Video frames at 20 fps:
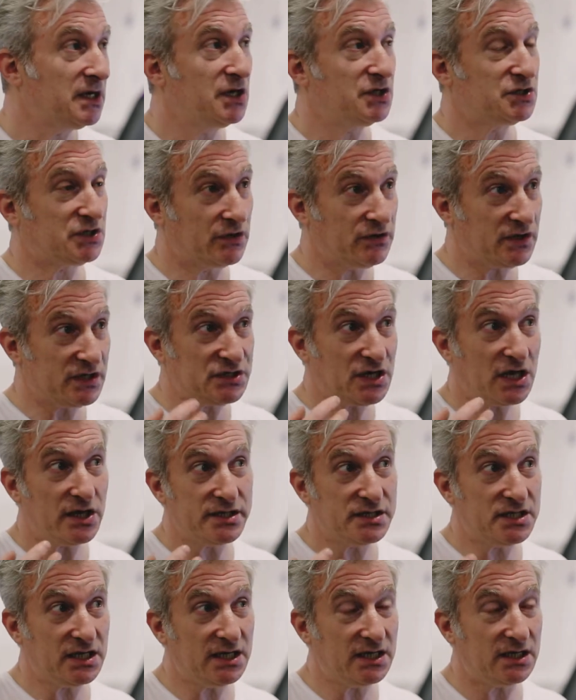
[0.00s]
So this
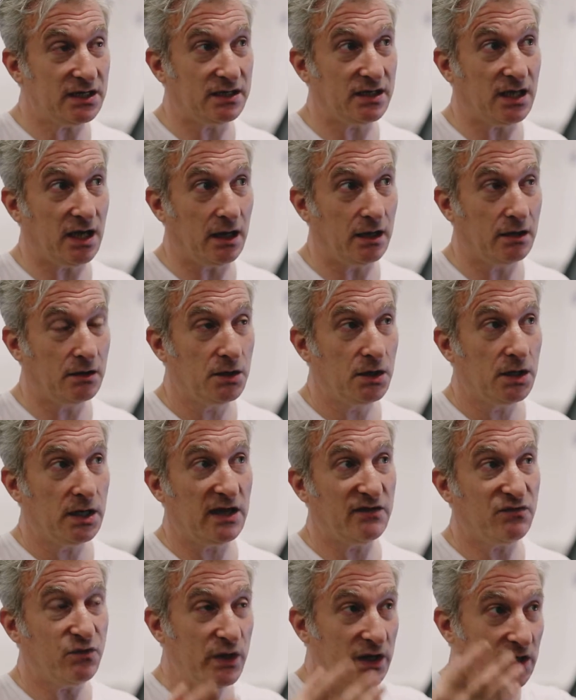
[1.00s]
idea that
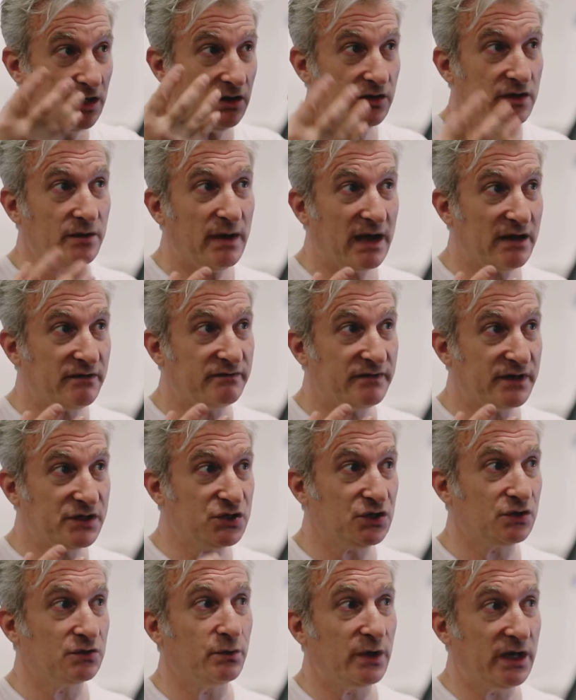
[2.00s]
if we learn about
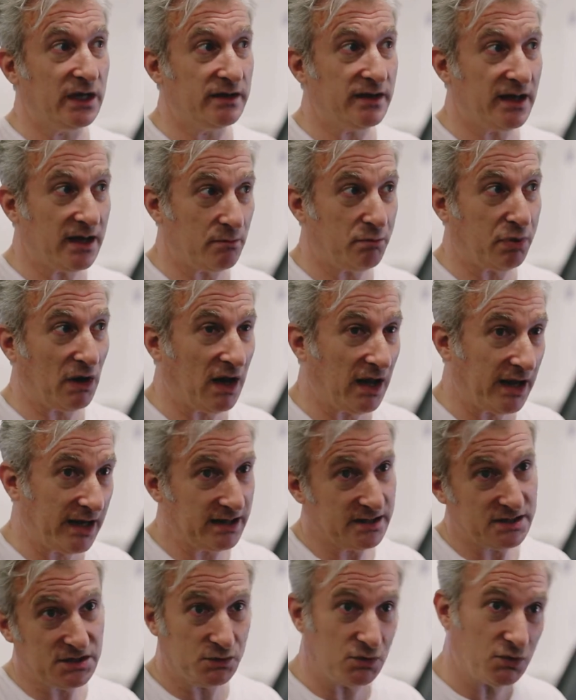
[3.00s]
vision we can then apply
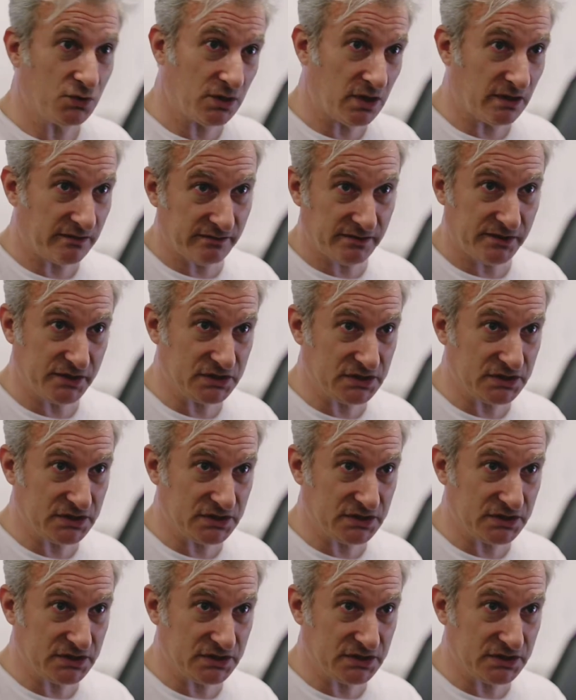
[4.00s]
it to all our other